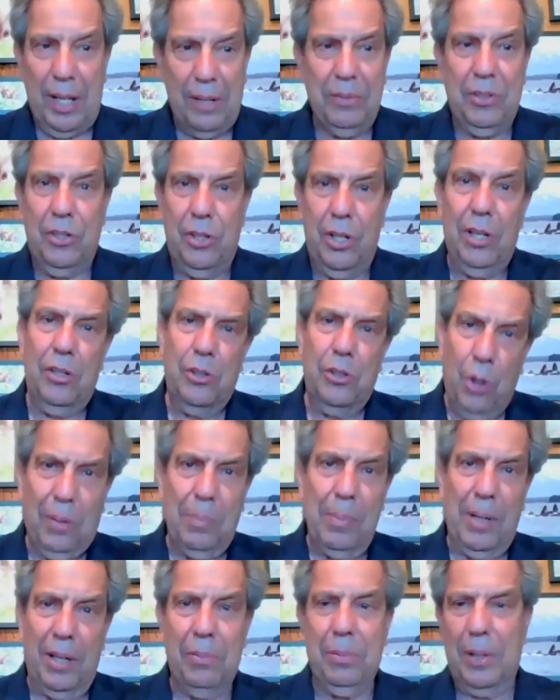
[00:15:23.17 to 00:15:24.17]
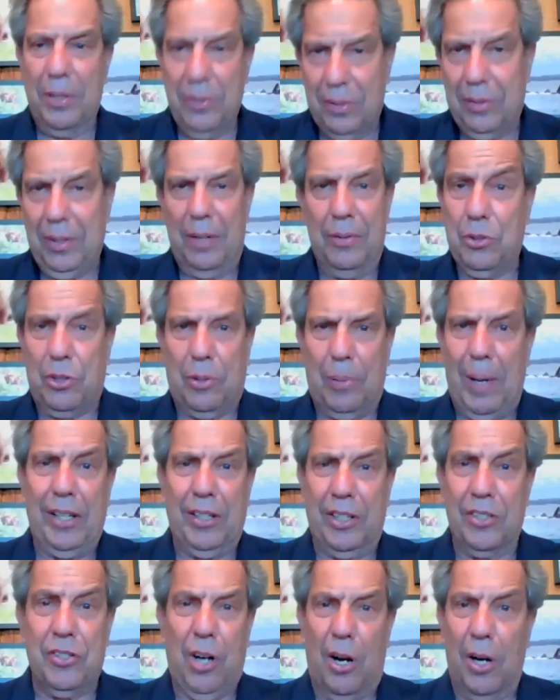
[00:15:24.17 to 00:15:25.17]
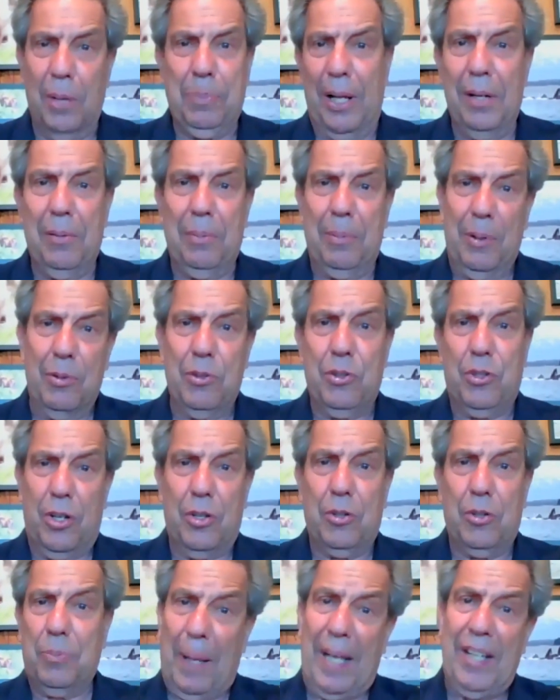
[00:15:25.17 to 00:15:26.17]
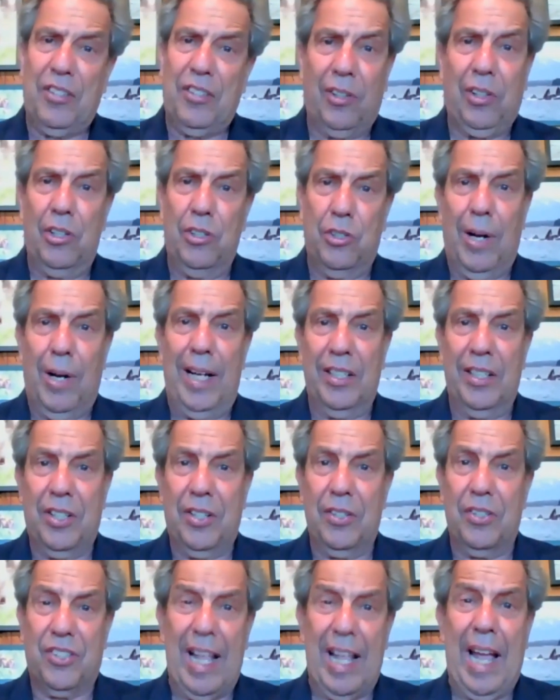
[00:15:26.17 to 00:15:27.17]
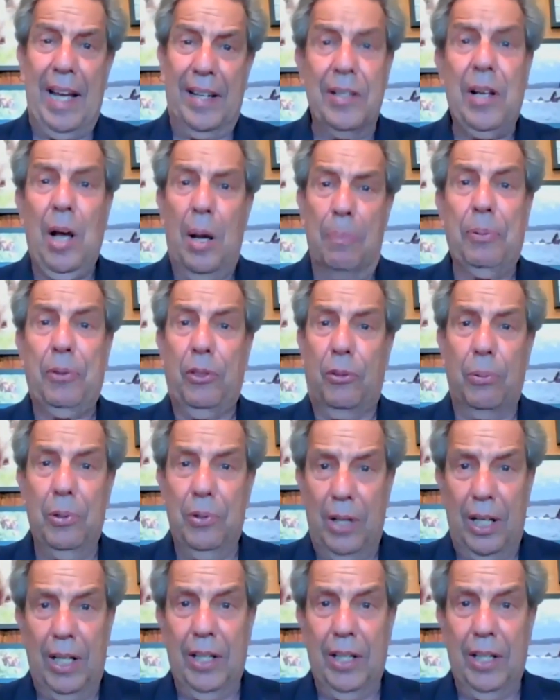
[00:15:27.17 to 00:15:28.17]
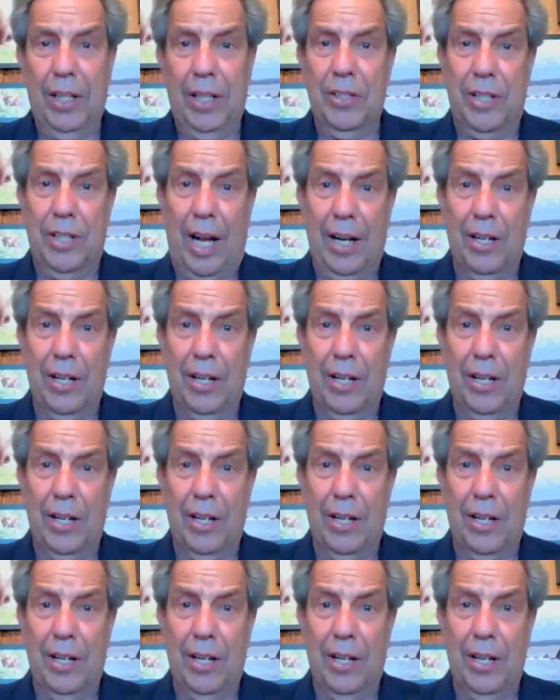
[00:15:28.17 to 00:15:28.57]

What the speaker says: There was Yorma he was a great guitar player, but he was just basically trying to stand up through the